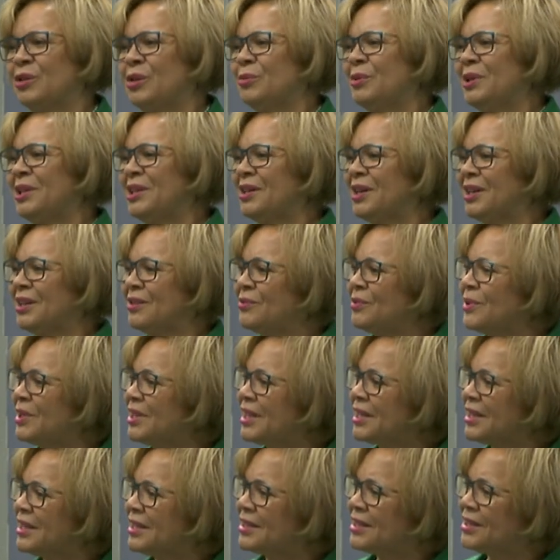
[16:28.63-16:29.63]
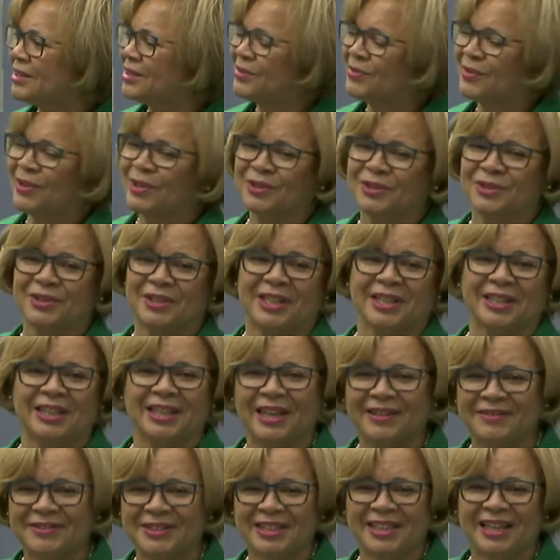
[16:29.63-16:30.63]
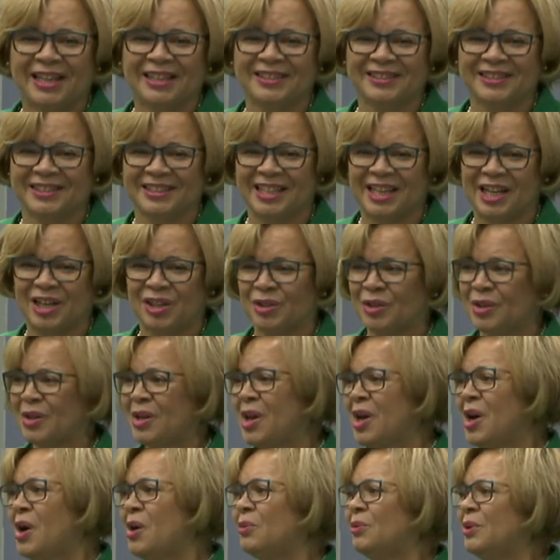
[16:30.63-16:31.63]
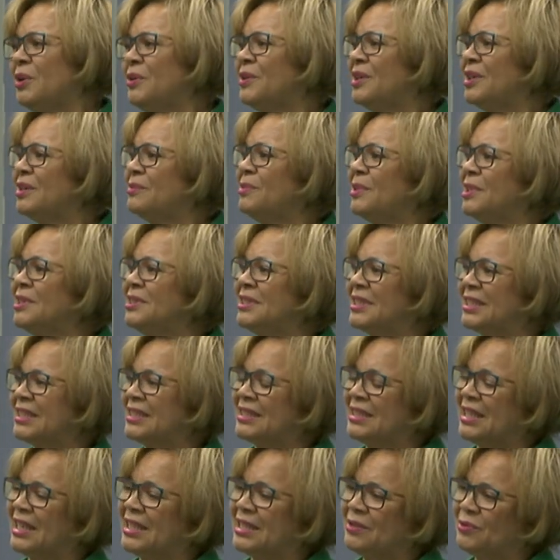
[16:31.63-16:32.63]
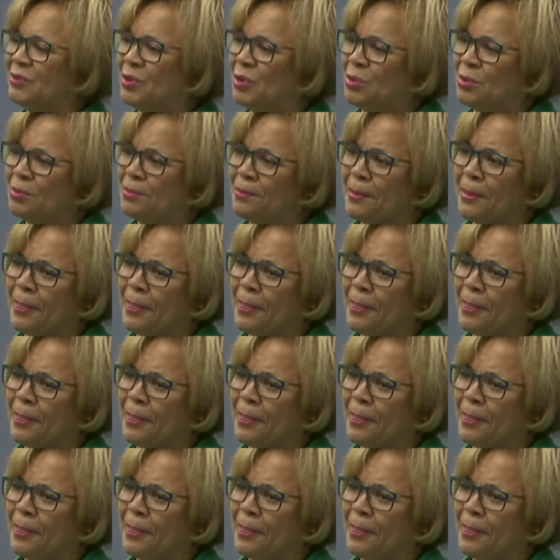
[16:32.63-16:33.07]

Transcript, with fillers: And we thought if we could get those folks at $11 an hour, we would have been successful.